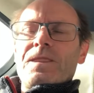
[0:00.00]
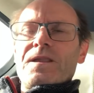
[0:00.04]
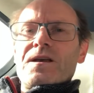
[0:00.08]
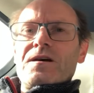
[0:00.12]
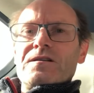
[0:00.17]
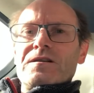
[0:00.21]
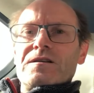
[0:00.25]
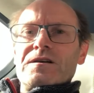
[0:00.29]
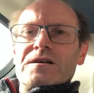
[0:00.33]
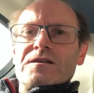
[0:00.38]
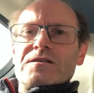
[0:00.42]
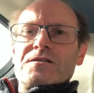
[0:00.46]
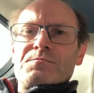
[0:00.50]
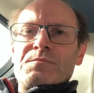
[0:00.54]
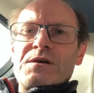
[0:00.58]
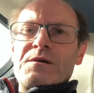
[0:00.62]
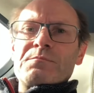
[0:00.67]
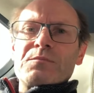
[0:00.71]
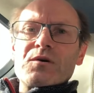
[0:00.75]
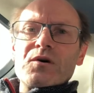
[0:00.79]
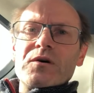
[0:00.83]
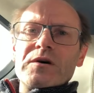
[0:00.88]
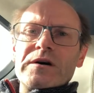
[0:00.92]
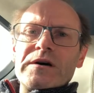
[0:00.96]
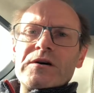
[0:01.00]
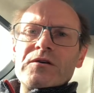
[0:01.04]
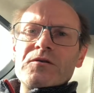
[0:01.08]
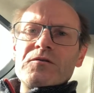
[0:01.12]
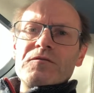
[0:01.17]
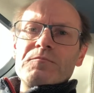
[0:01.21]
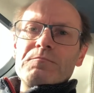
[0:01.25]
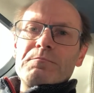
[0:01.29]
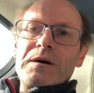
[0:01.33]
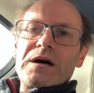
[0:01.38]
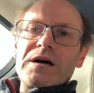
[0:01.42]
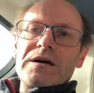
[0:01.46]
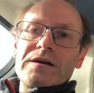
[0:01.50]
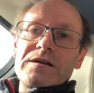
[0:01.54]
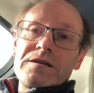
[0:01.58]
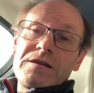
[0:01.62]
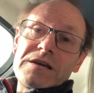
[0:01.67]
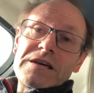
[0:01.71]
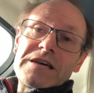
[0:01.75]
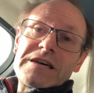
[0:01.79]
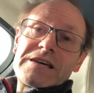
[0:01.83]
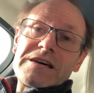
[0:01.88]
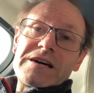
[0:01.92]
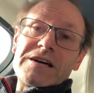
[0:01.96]
that's been brought out by
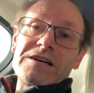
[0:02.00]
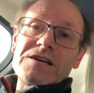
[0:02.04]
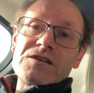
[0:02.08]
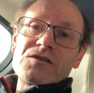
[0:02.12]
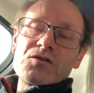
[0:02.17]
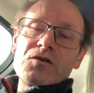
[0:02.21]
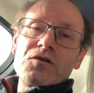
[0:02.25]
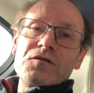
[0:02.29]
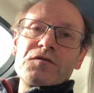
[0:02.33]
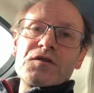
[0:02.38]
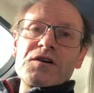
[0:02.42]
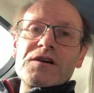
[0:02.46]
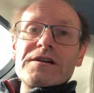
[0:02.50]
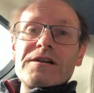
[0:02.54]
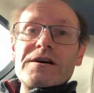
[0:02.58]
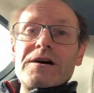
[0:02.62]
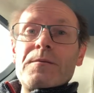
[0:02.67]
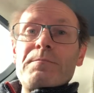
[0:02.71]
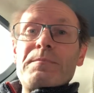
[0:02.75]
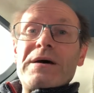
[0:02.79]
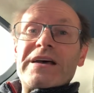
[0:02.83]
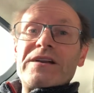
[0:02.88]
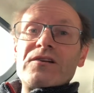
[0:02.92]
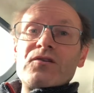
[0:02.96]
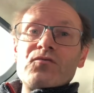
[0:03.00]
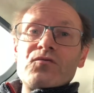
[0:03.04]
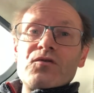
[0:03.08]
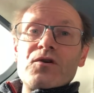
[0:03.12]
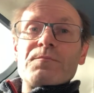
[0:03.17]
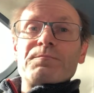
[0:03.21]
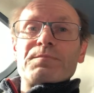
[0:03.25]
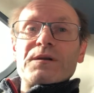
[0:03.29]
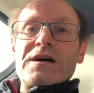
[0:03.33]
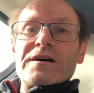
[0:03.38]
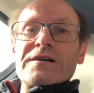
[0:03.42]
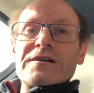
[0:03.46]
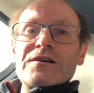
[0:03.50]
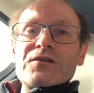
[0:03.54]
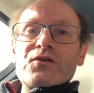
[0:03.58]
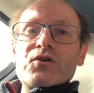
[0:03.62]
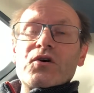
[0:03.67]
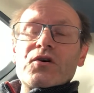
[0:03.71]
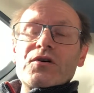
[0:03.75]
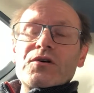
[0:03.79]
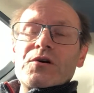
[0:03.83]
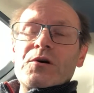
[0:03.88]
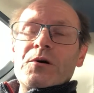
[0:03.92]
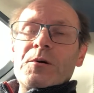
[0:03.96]
the guys over at
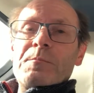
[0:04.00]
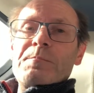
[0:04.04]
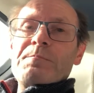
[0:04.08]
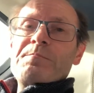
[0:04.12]
abetterrouteplanner.com.